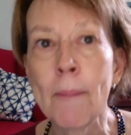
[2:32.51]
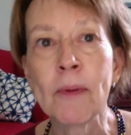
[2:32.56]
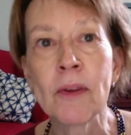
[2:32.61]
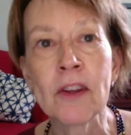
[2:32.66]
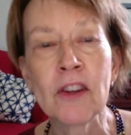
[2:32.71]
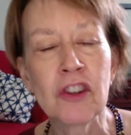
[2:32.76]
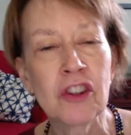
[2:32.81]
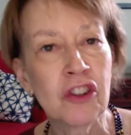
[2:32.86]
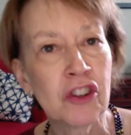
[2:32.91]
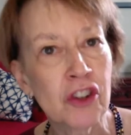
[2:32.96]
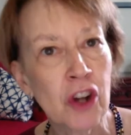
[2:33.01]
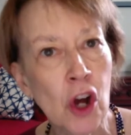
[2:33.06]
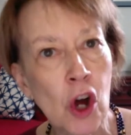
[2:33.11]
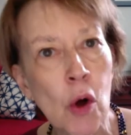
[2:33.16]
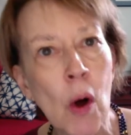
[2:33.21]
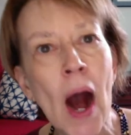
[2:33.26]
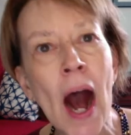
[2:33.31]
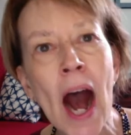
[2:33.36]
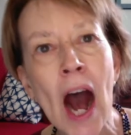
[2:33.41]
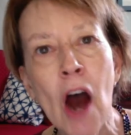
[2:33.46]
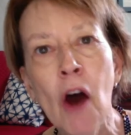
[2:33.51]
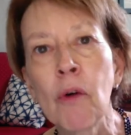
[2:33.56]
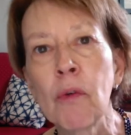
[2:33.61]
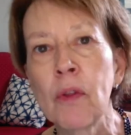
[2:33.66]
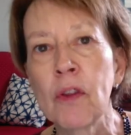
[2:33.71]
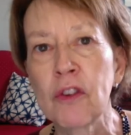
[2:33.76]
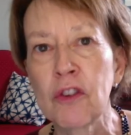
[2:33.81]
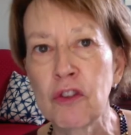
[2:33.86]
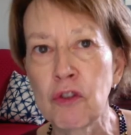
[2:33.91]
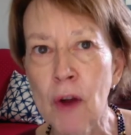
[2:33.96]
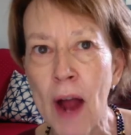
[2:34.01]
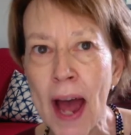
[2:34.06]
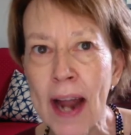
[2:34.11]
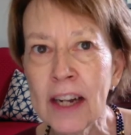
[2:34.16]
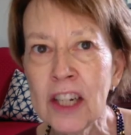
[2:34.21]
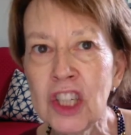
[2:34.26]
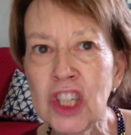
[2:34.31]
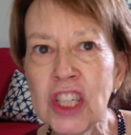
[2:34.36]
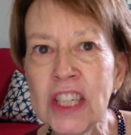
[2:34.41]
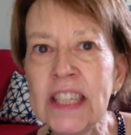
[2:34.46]
is show how the
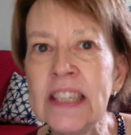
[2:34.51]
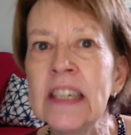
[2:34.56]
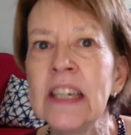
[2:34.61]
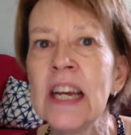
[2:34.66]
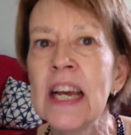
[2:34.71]
strategy